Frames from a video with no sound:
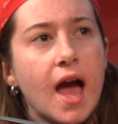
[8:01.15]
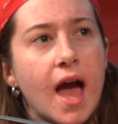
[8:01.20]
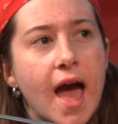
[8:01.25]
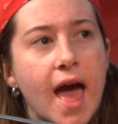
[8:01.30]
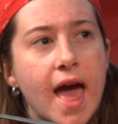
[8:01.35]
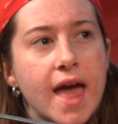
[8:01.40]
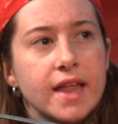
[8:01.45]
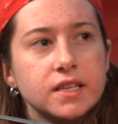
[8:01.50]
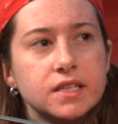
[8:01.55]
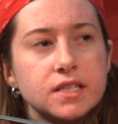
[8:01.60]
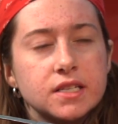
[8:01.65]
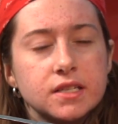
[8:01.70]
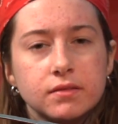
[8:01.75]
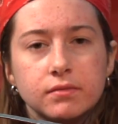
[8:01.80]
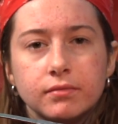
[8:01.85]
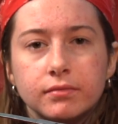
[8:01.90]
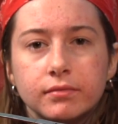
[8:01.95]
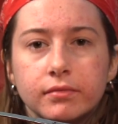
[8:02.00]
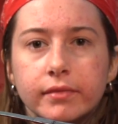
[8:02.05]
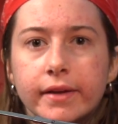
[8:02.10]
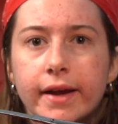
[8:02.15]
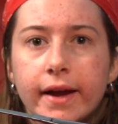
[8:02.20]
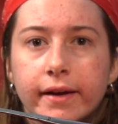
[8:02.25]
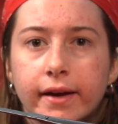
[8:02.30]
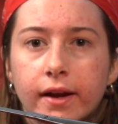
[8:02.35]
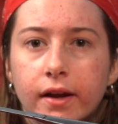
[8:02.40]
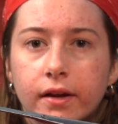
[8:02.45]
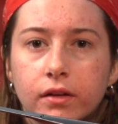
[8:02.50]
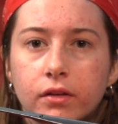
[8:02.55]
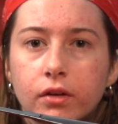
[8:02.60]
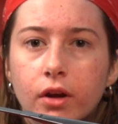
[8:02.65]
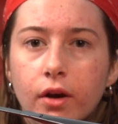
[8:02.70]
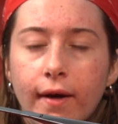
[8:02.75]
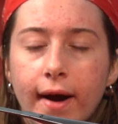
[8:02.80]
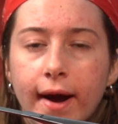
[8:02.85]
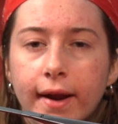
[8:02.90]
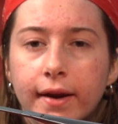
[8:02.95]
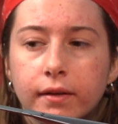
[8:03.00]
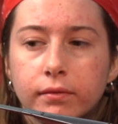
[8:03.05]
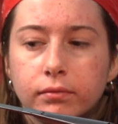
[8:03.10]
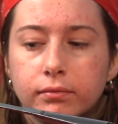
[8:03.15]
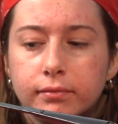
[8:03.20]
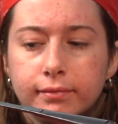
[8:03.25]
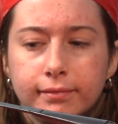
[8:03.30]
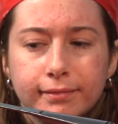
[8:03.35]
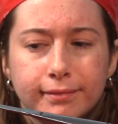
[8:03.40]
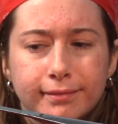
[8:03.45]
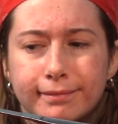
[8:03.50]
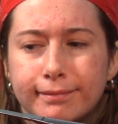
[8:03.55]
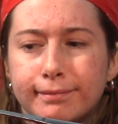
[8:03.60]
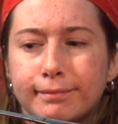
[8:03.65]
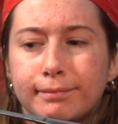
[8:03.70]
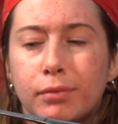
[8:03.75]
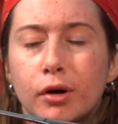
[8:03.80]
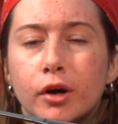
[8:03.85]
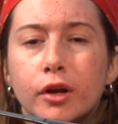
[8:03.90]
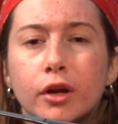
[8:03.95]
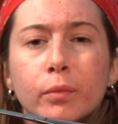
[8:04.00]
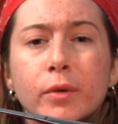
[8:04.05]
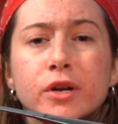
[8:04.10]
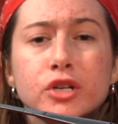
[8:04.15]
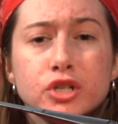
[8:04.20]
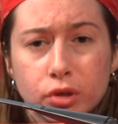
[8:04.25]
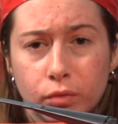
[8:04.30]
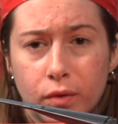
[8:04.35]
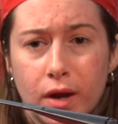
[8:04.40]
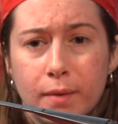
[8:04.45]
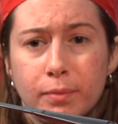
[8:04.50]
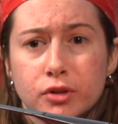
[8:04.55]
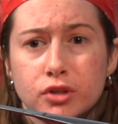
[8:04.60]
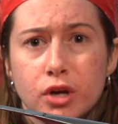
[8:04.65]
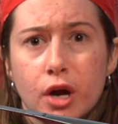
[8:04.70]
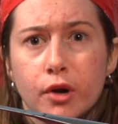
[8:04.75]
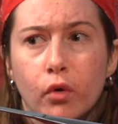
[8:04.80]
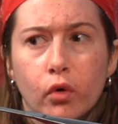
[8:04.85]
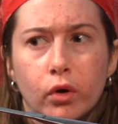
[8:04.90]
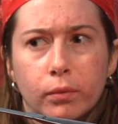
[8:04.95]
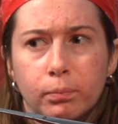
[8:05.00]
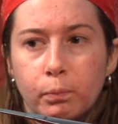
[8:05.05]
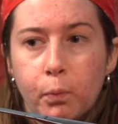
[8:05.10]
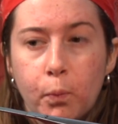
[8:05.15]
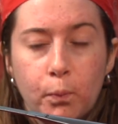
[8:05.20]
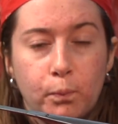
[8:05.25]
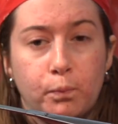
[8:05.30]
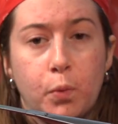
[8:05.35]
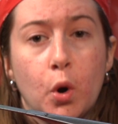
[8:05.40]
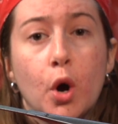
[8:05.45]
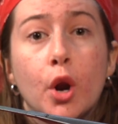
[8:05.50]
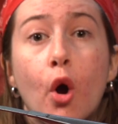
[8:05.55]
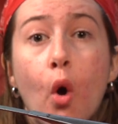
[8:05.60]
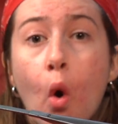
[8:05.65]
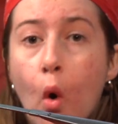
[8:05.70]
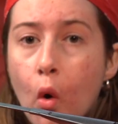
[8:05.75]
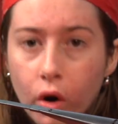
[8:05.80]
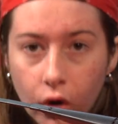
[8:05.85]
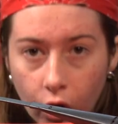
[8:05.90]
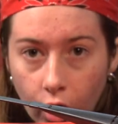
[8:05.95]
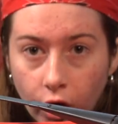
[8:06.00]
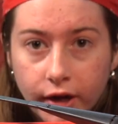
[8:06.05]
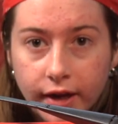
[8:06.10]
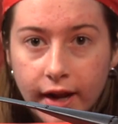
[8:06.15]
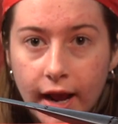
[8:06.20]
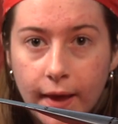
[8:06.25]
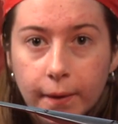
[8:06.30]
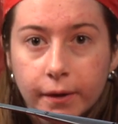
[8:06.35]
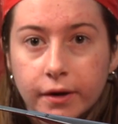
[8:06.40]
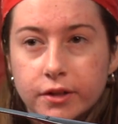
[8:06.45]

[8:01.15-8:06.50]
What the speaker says: And yeah, now you know how to put your windshield wipers on or put a whole car together.